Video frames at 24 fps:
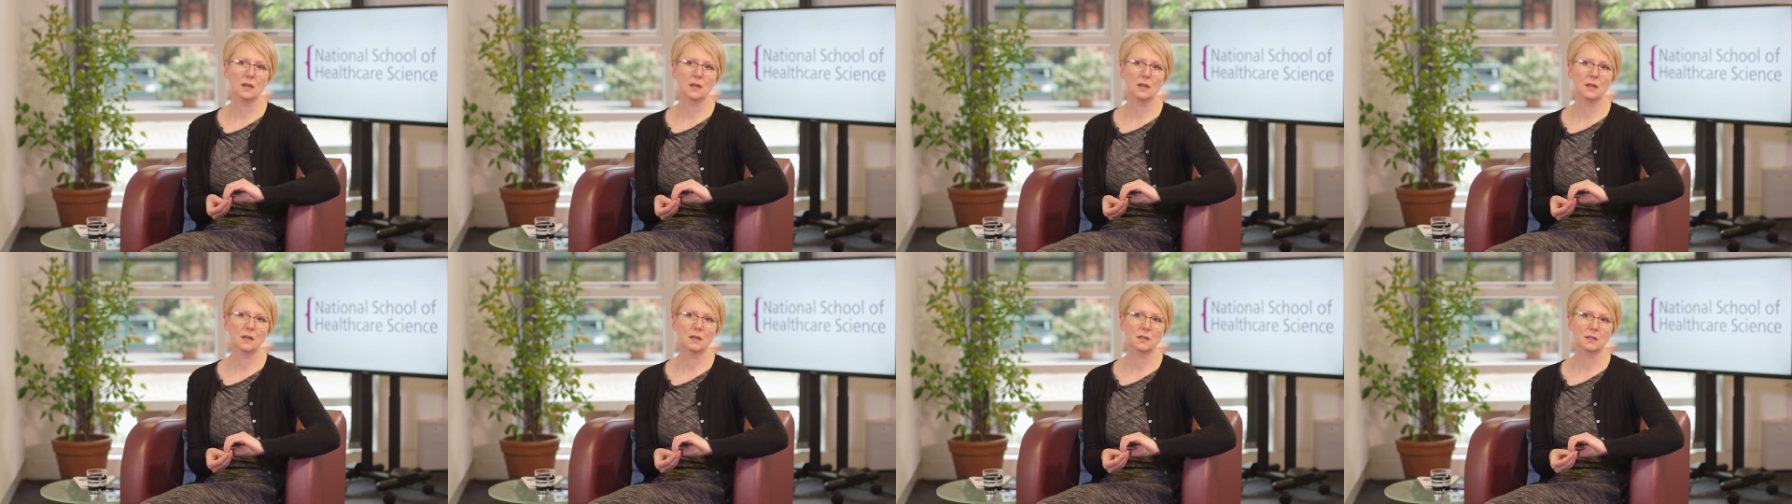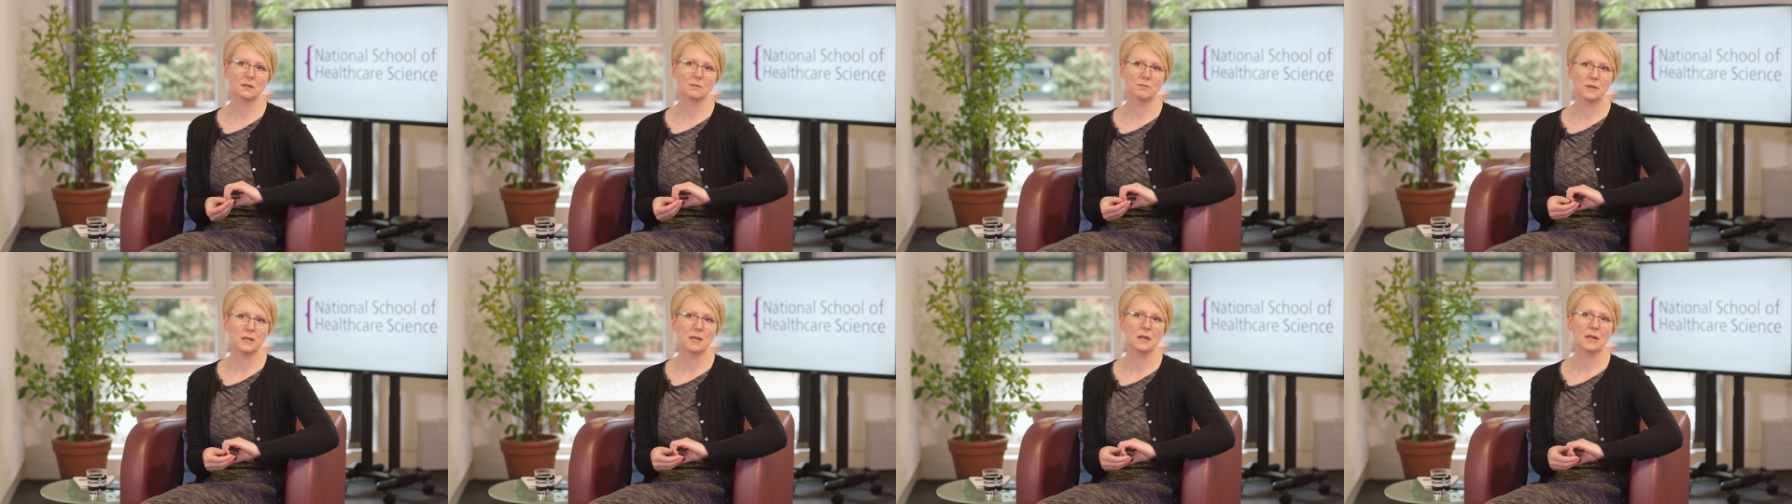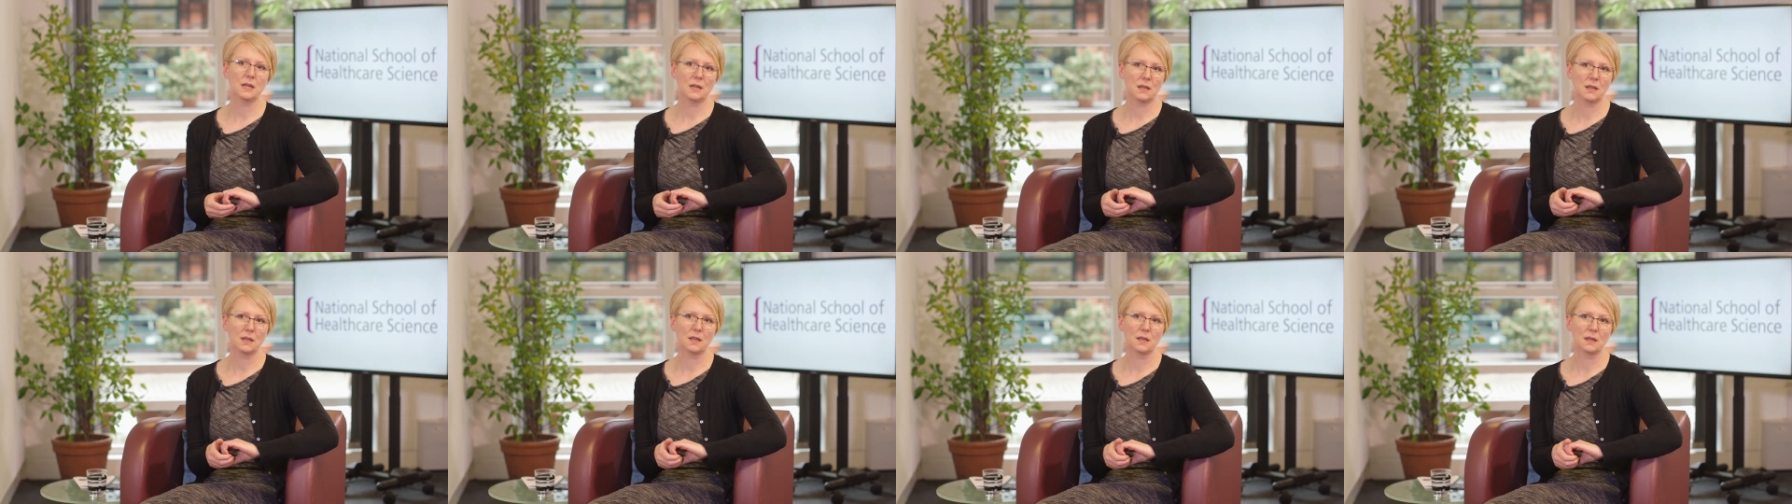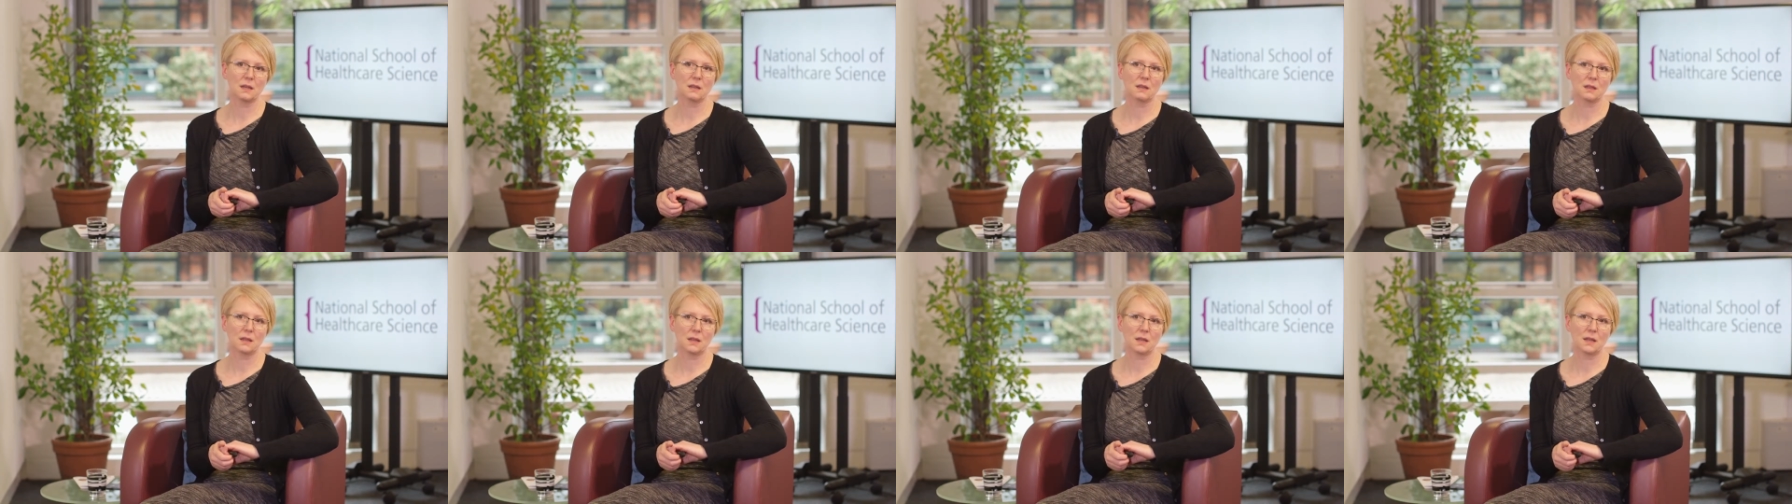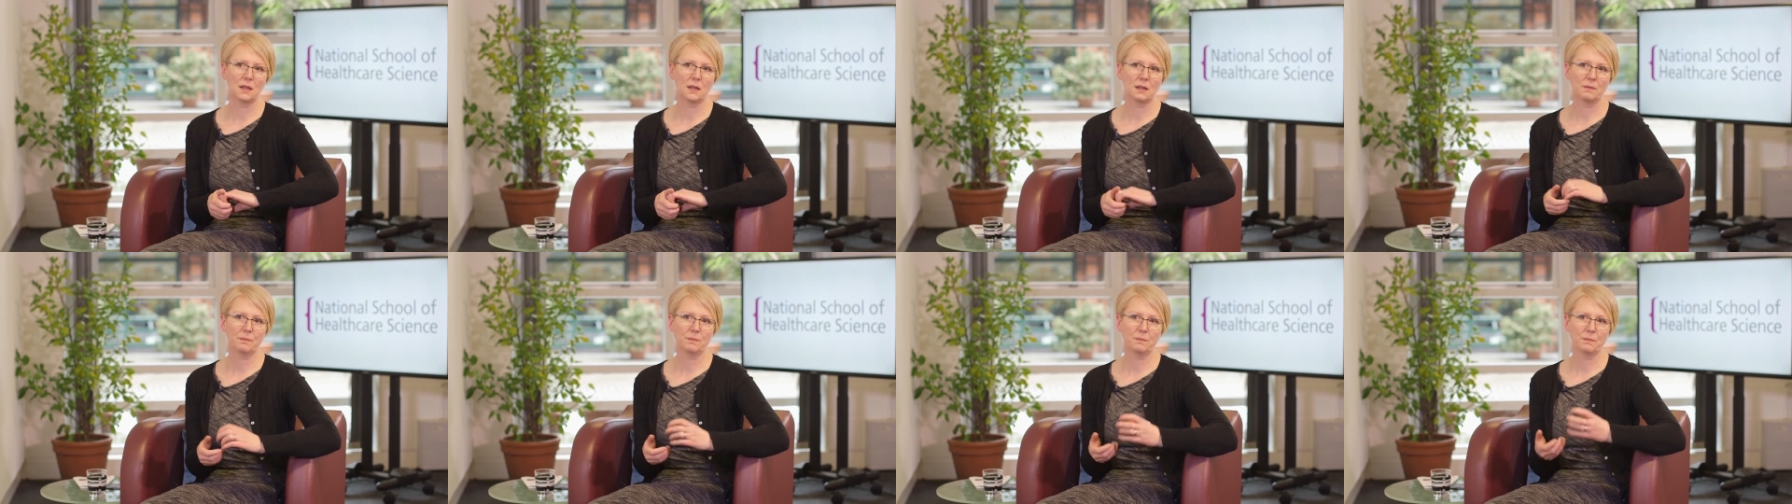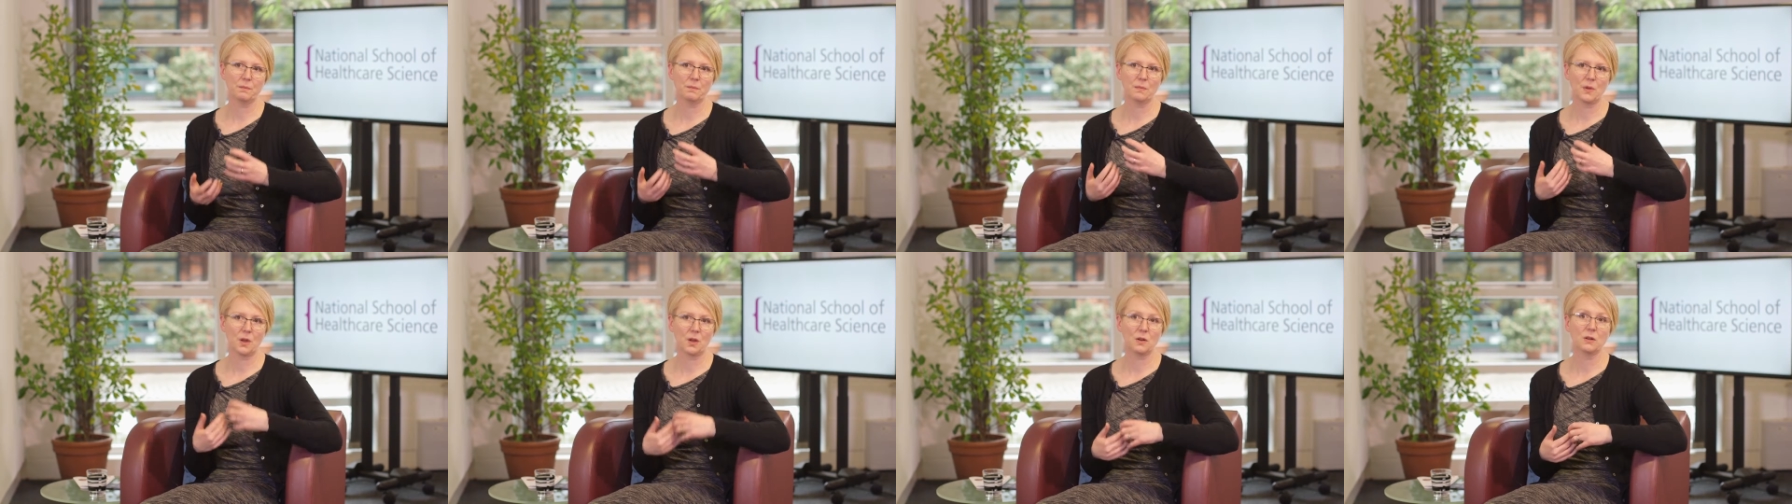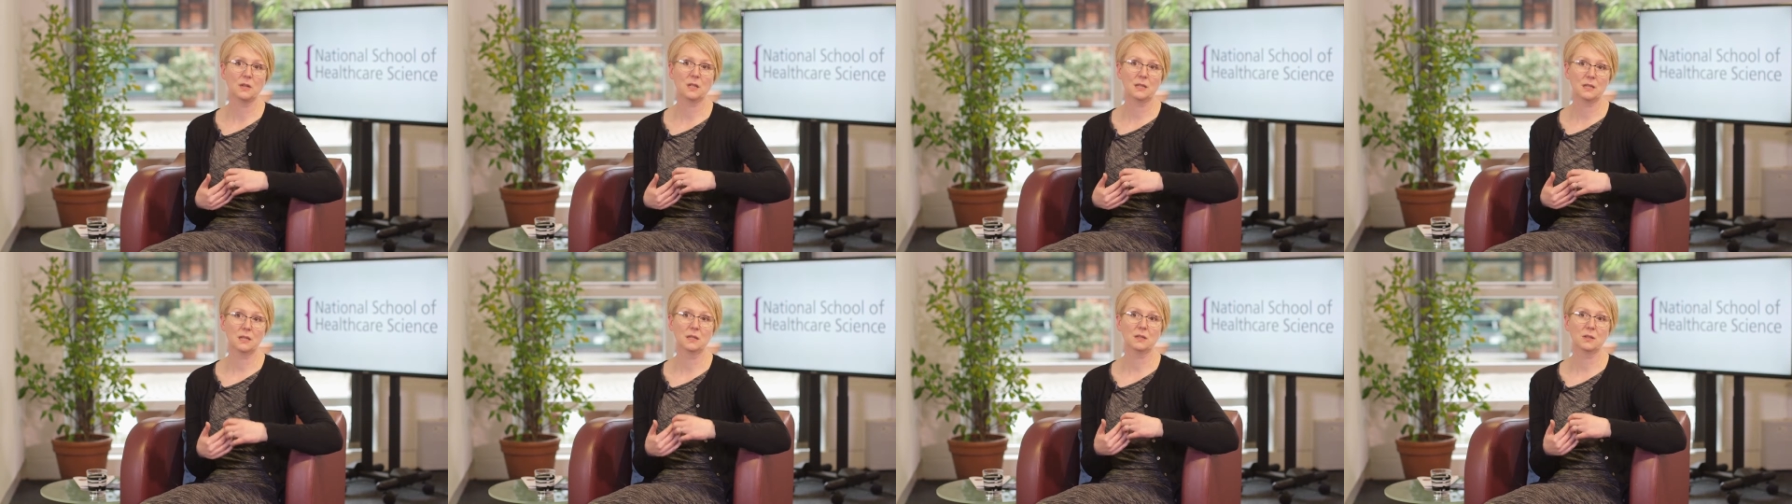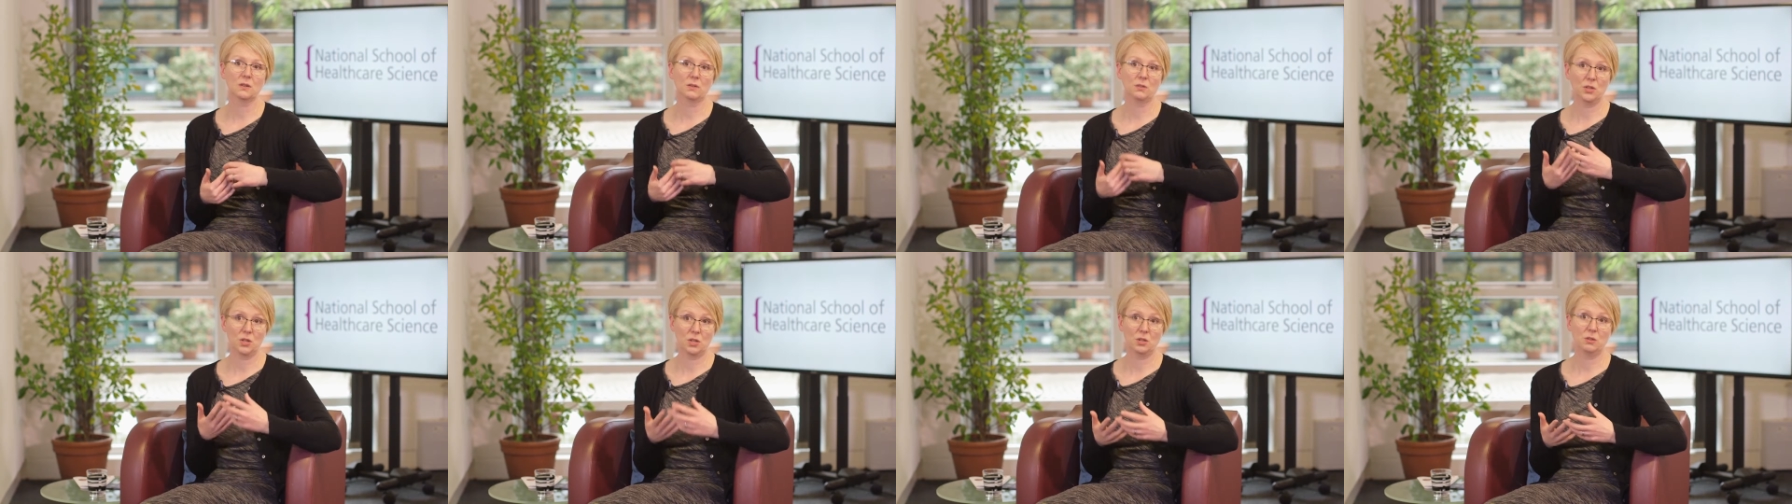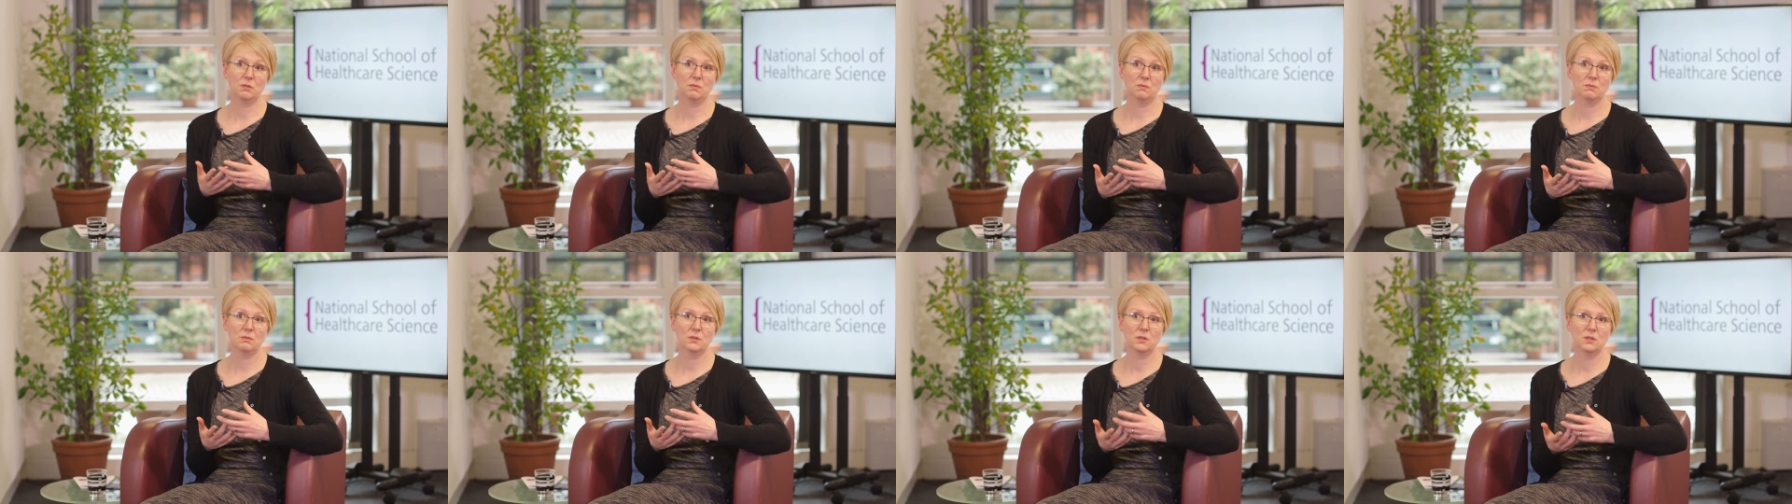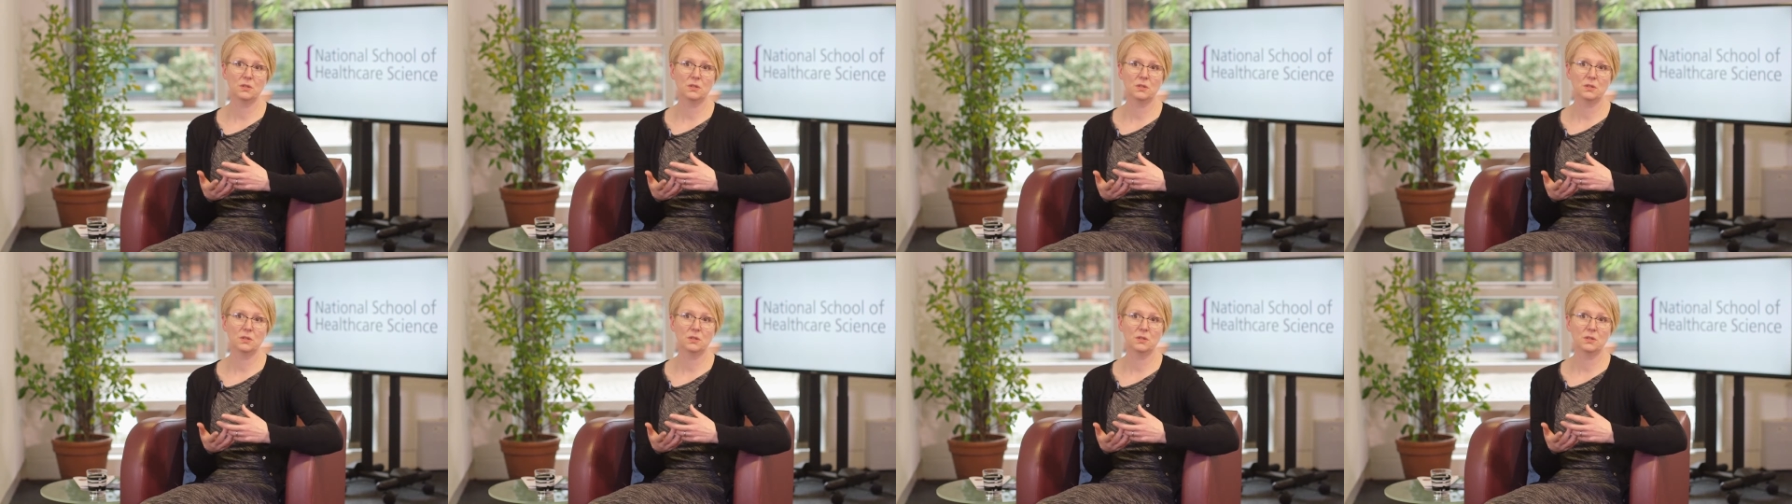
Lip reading: it's really the onus is on you.